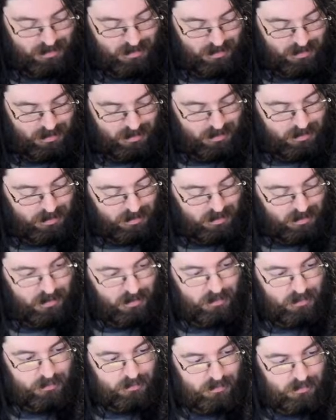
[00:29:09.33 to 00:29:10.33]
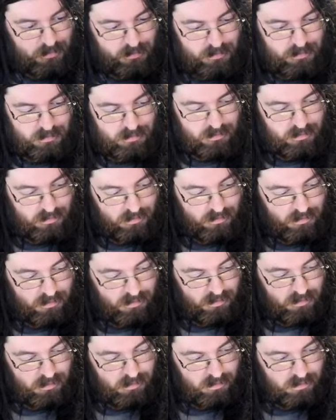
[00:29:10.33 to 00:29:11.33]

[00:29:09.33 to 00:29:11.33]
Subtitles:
[no speech]